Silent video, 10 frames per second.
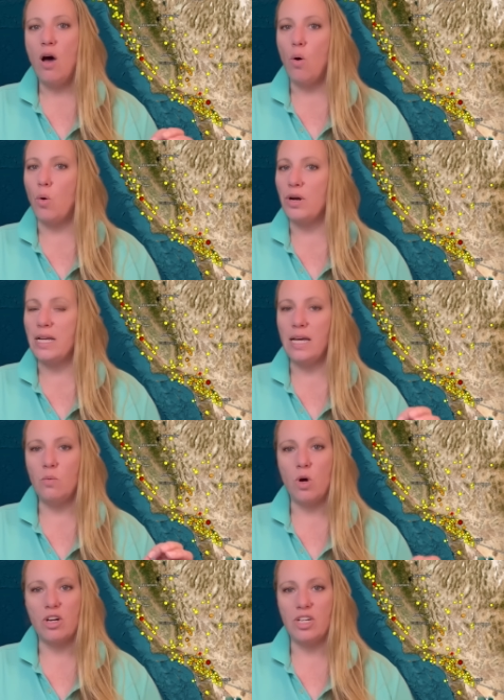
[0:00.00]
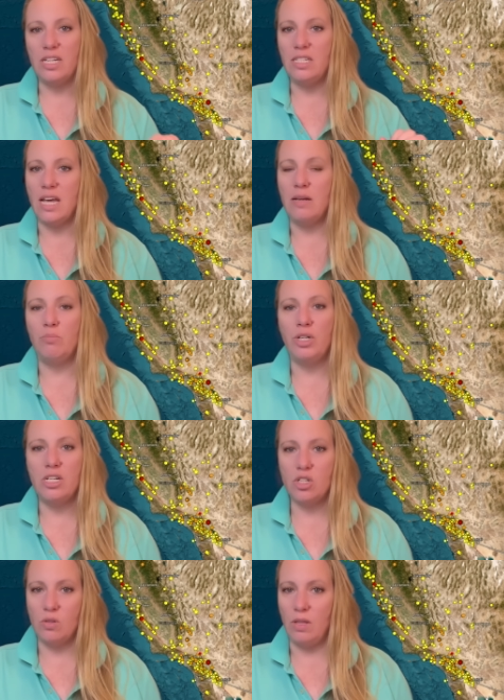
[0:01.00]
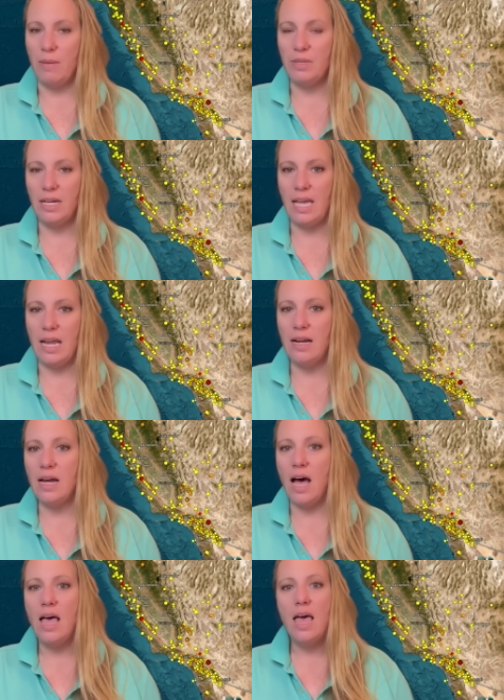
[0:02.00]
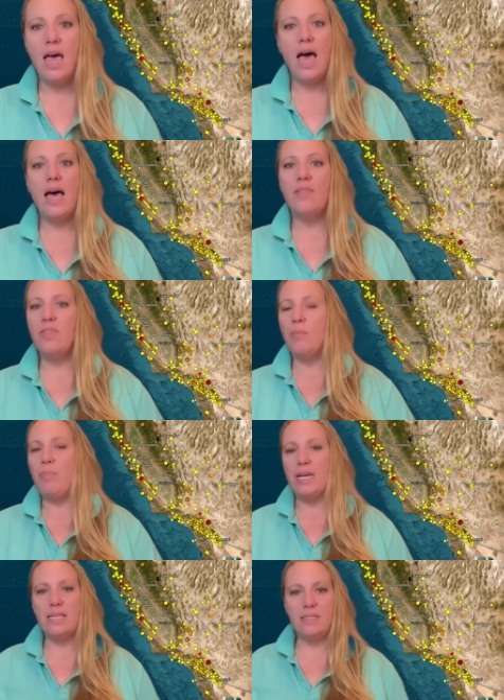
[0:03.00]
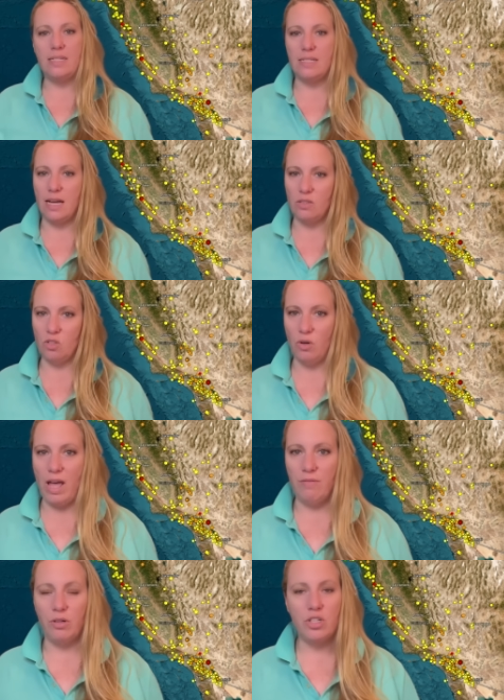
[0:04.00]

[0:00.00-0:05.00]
Oregon, Washington, British Columbia, Canada, the biggest disaster ever.